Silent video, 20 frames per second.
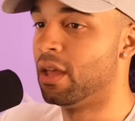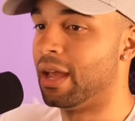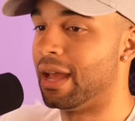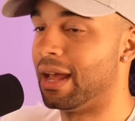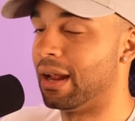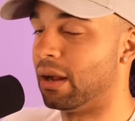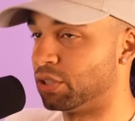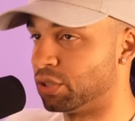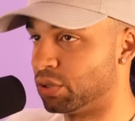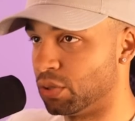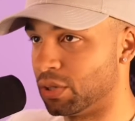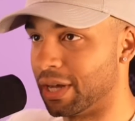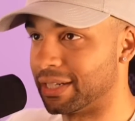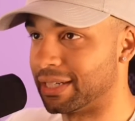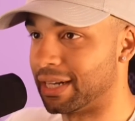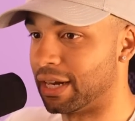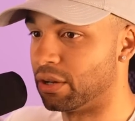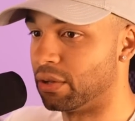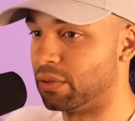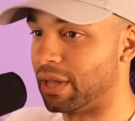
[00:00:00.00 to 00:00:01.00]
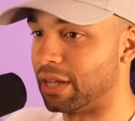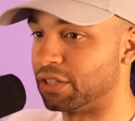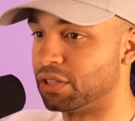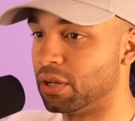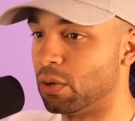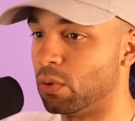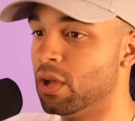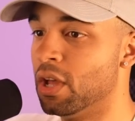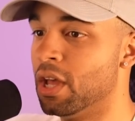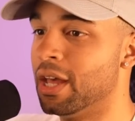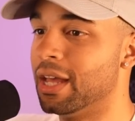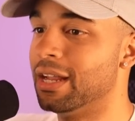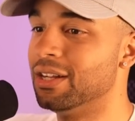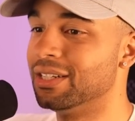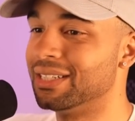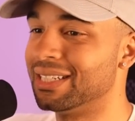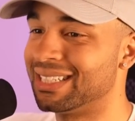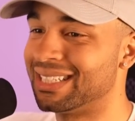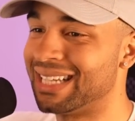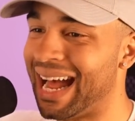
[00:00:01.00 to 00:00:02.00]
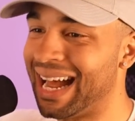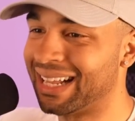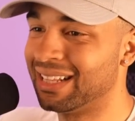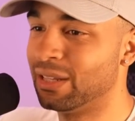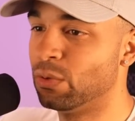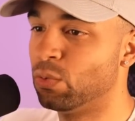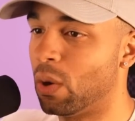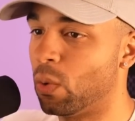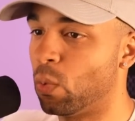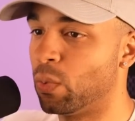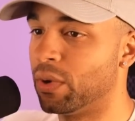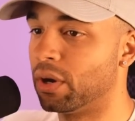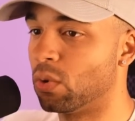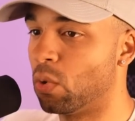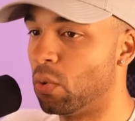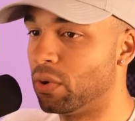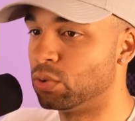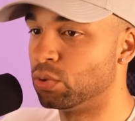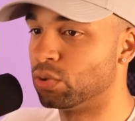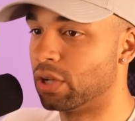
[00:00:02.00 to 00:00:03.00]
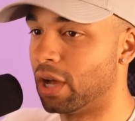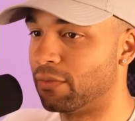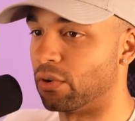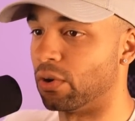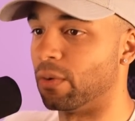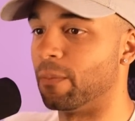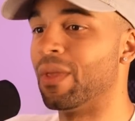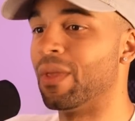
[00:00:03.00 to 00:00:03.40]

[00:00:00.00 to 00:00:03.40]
And I'll show you guys how to do that. So here's exactly what we're going to cover: